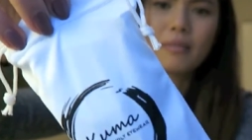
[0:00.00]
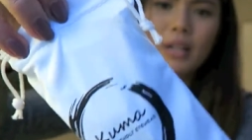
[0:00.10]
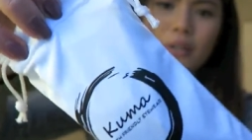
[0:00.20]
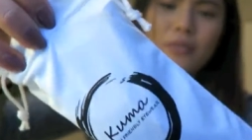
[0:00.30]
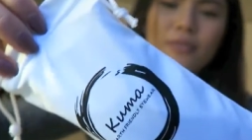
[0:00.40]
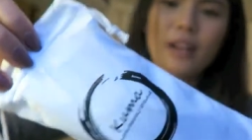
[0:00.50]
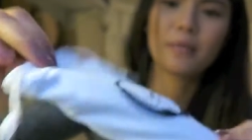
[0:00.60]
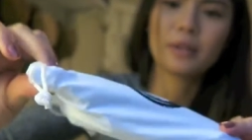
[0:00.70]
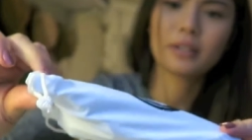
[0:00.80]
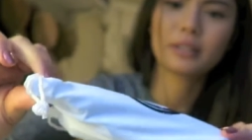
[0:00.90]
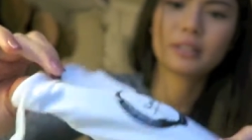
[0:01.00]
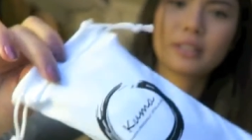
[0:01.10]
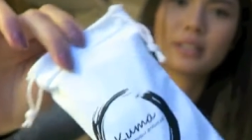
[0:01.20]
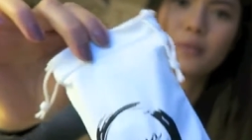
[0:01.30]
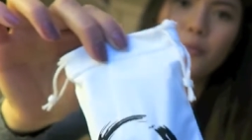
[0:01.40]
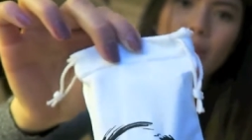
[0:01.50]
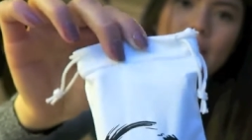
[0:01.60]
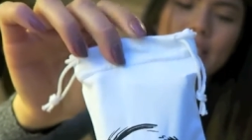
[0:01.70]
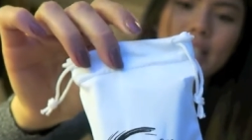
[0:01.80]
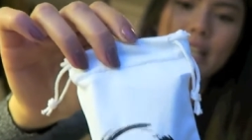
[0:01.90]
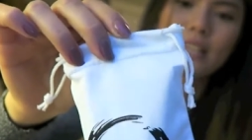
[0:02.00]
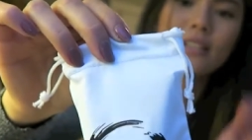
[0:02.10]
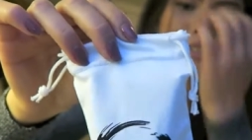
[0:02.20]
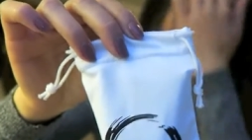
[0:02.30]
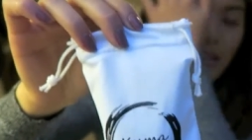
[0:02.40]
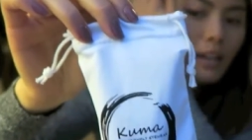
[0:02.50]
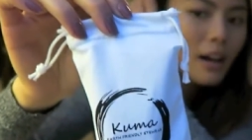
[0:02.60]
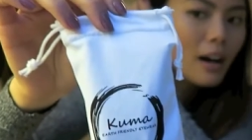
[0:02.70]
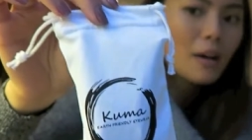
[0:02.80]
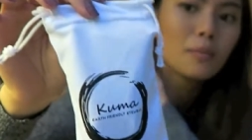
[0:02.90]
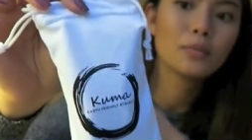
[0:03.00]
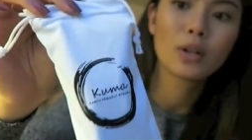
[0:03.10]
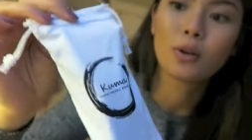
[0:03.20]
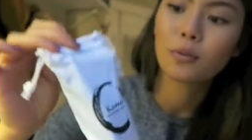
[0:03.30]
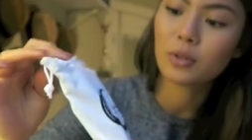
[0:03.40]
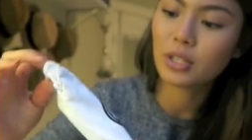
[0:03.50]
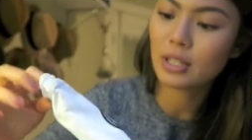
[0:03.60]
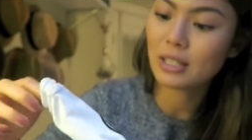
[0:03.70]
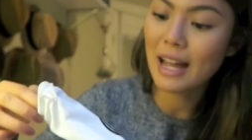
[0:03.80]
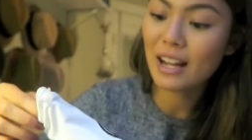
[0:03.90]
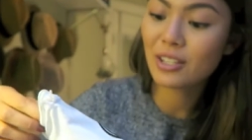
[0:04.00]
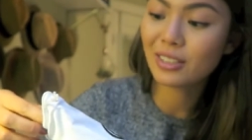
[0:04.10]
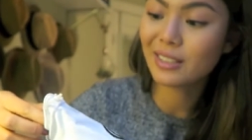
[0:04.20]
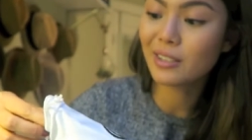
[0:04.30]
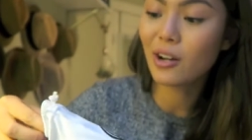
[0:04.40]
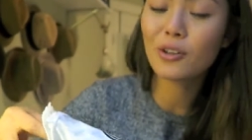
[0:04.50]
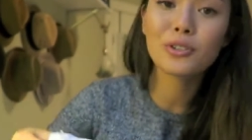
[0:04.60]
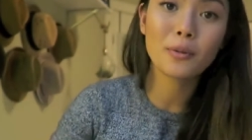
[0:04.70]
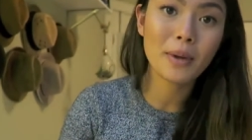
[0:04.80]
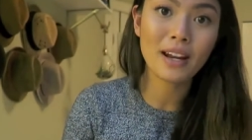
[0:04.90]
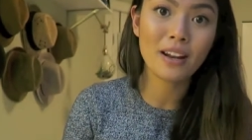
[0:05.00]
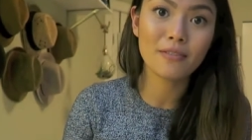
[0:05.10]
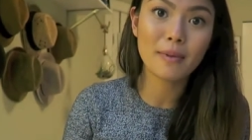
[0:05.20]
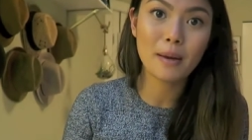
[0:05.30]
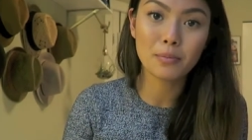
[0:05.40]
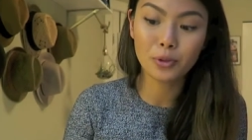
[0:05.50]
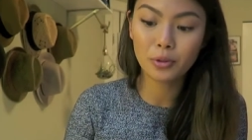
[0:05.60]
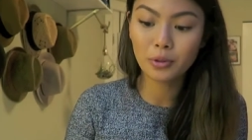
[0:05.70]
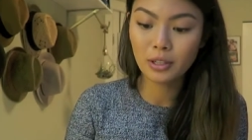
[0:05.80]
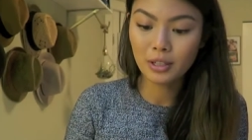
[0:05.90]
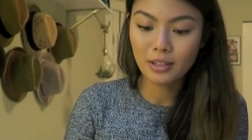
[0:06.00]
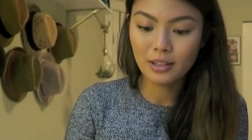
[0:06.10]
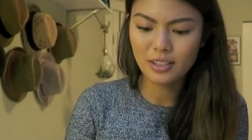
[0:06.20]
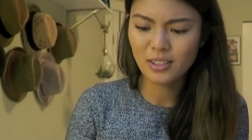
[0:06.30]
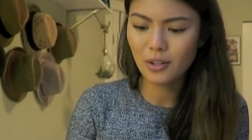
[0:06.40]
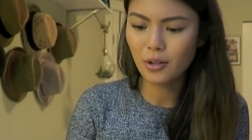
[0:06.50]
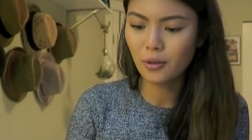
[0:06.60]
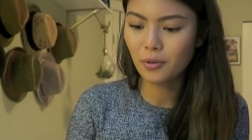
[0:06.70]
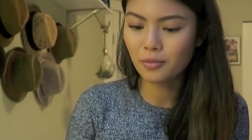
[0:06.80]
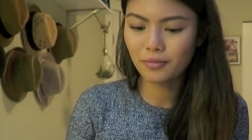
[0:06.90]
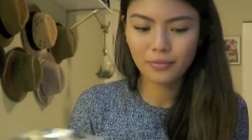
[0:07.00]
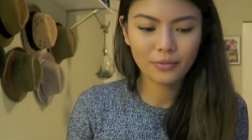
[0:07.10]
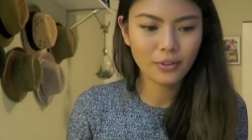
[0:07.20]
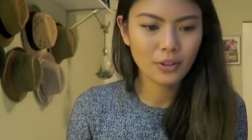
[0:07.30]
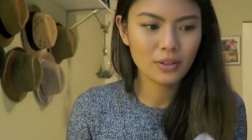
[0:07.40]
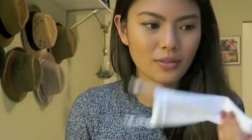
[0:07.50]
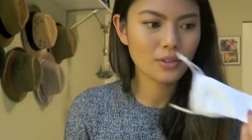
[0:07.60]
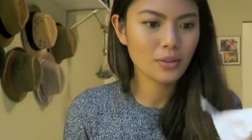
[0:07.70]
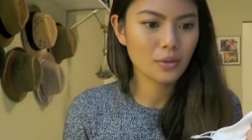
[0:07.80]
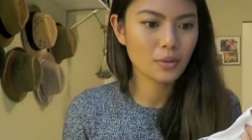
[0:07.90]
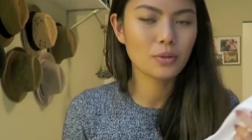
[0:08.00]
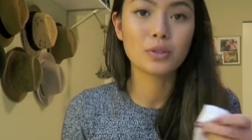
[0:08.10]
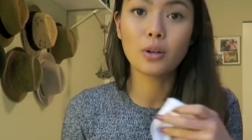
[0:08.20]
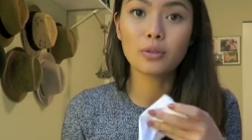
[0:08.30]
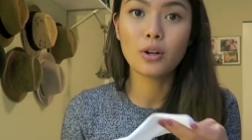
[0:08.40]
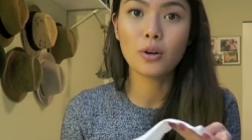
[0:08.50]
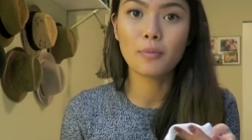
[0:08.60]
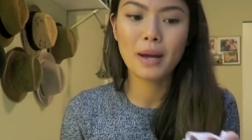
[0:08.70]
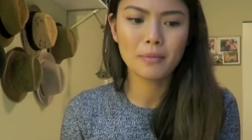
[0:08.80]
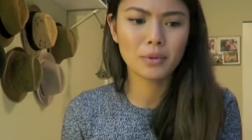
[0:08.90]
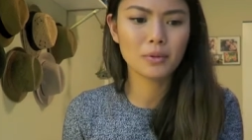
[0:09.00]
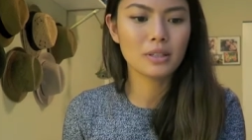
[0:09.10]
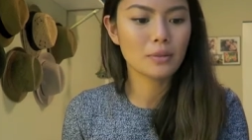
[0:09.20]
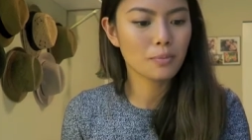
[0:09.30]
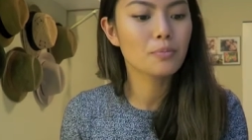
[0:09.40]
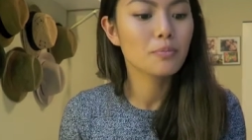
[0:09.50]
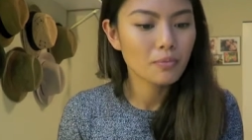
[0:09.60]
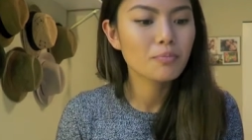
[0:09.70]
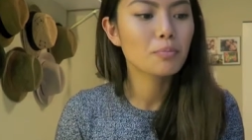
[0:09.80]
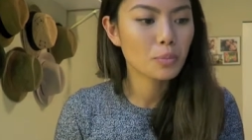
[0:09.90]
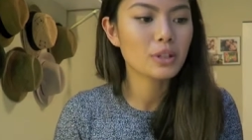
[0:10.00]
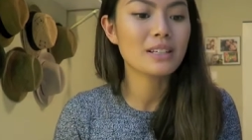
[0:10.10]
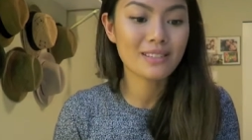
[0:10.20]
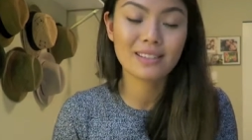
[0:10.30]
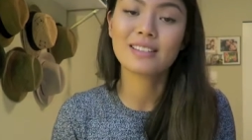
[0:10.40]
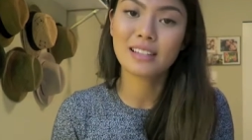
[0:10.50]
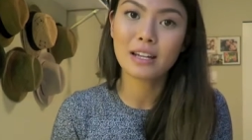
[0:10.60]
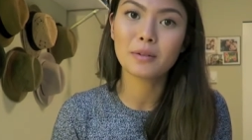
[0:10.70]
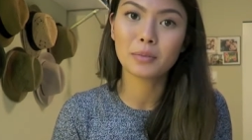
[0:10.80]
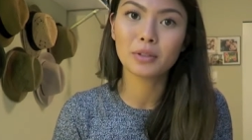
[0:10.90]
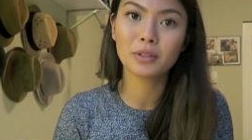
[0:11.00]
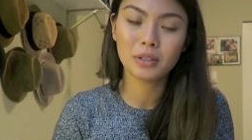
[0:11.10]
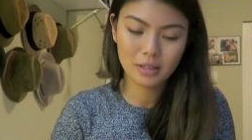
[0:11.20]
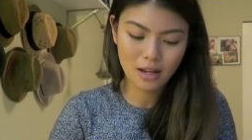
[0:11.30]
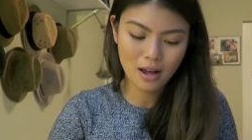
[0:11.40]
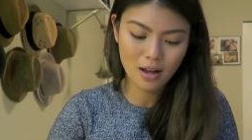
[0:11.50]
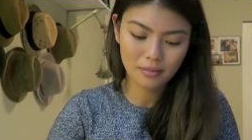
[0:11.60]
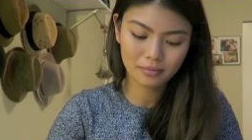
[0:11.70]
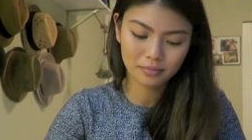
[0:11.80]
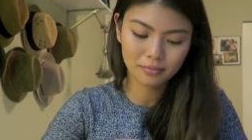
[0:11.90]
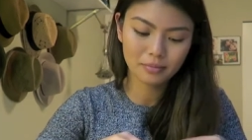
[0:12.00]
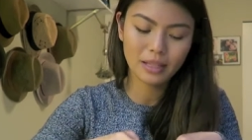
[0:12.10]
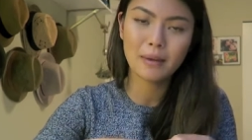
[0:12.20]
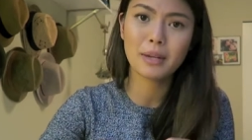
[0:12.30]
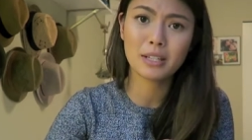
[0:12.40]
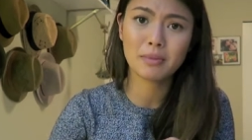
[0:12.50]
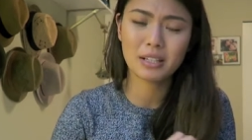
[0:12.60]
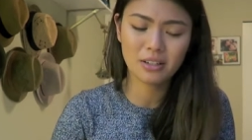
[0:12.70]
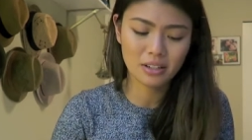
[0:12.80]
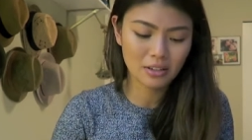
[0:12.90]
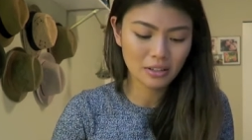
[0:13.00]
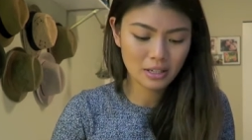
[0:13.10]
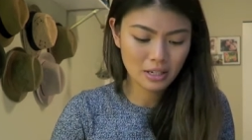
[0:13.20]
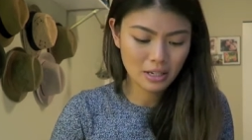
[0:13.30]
microfiber white case, um, which is actually also made out of bamboo. So for those of you who don't know, bamboo is a pretty sustainable uh, plant-based material.